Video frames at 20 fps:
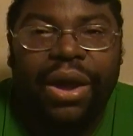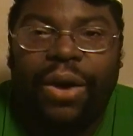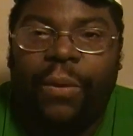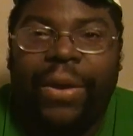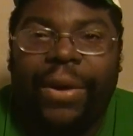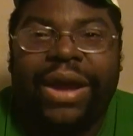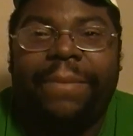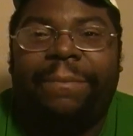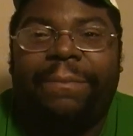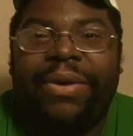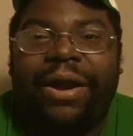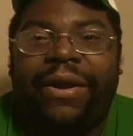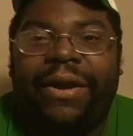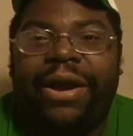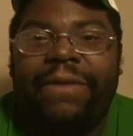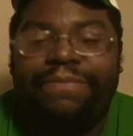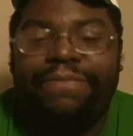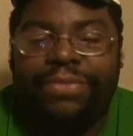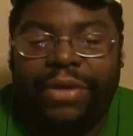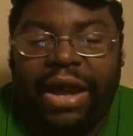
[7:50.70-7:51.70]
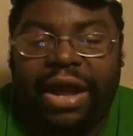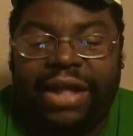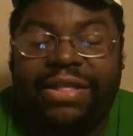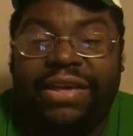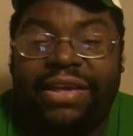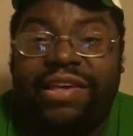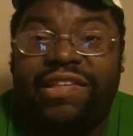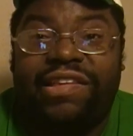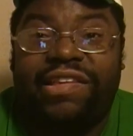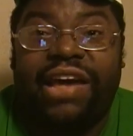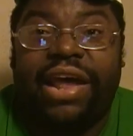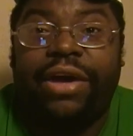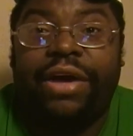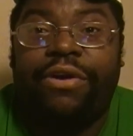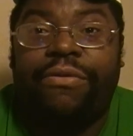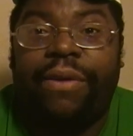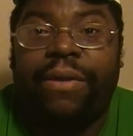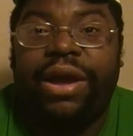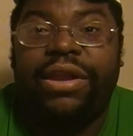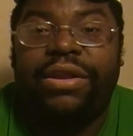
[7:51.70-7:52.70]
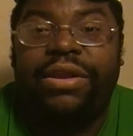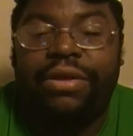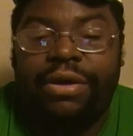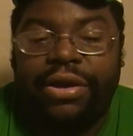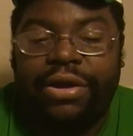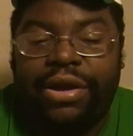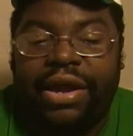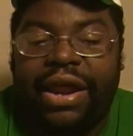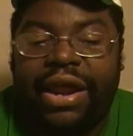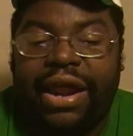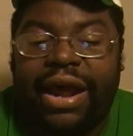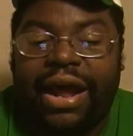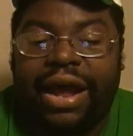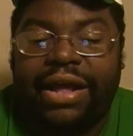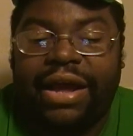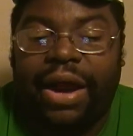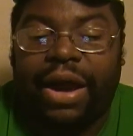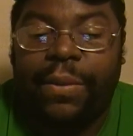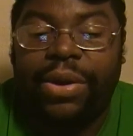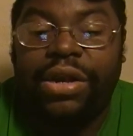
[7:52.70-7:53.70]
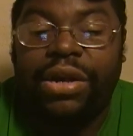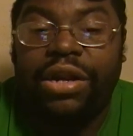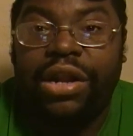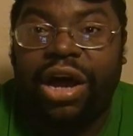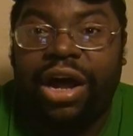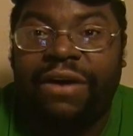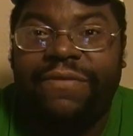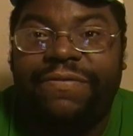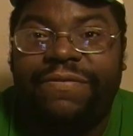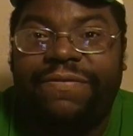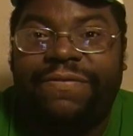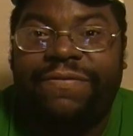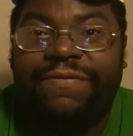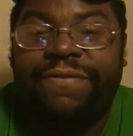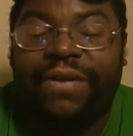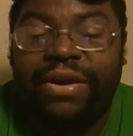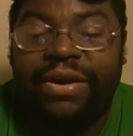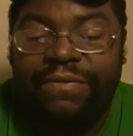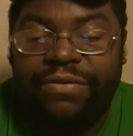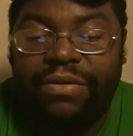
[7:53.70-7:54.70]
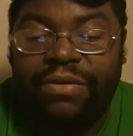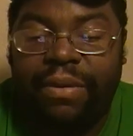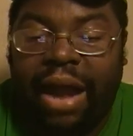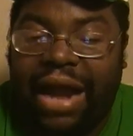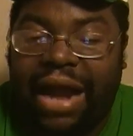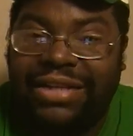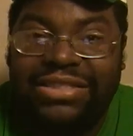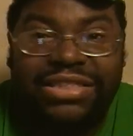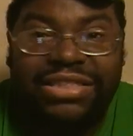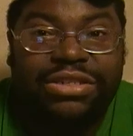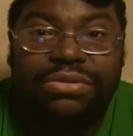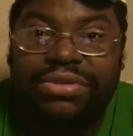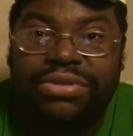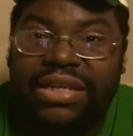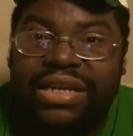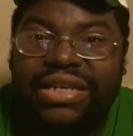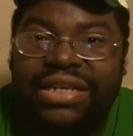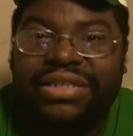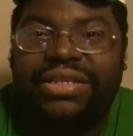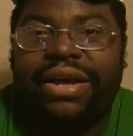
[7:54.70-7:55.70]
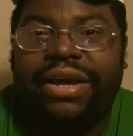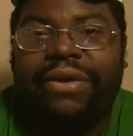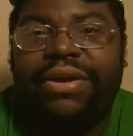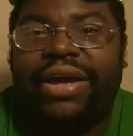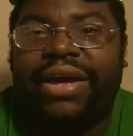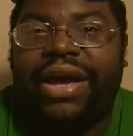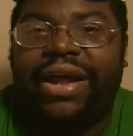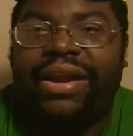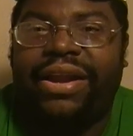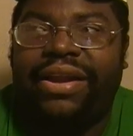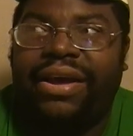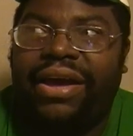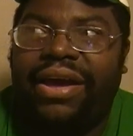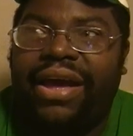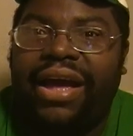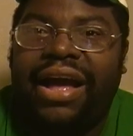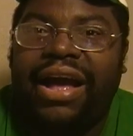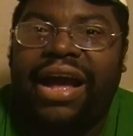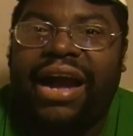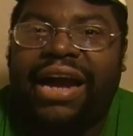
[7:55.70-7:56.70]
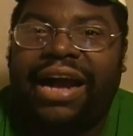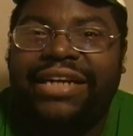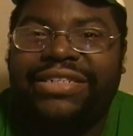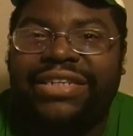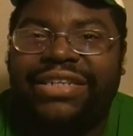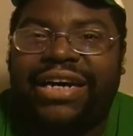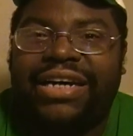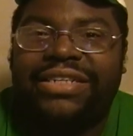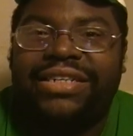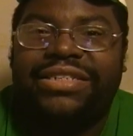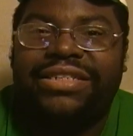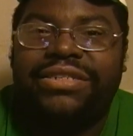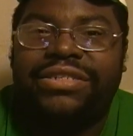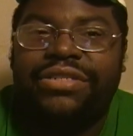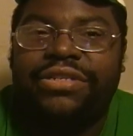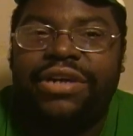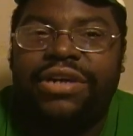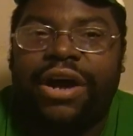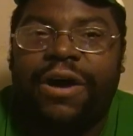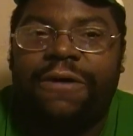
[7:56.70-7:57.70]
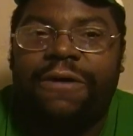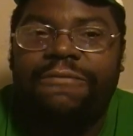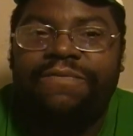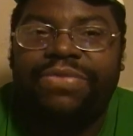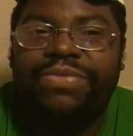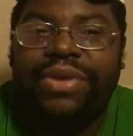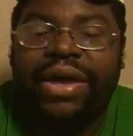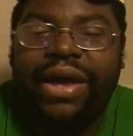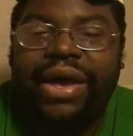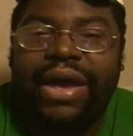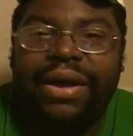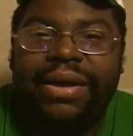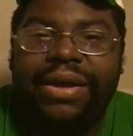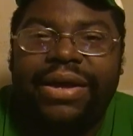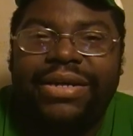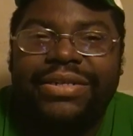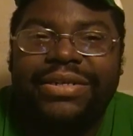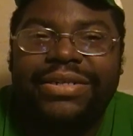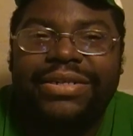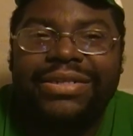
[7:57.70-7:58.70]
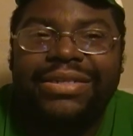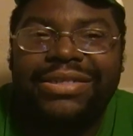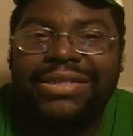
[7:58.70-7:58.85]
Wade Barrett, I think he's got a great look. I would love for him to, I just don't think he's there yet. I just don't. And